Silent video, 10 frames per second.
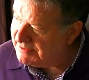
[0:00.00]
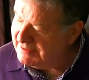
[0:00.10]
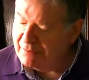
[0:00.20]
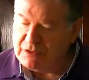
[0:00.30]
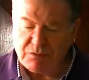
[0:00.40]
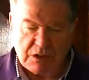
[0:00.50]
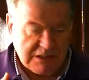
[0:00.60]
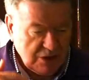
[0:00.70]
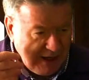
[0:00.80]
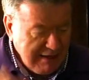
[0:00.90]
And that was what's
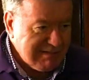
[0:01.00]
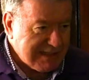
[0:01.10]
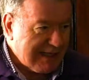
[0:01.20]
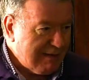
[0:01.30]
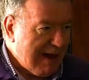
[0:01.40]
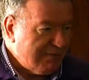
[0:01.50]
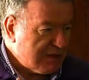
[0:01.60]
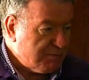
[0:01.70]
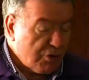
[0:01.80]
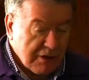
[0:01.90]
so interesting about
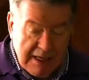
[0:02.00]
this book.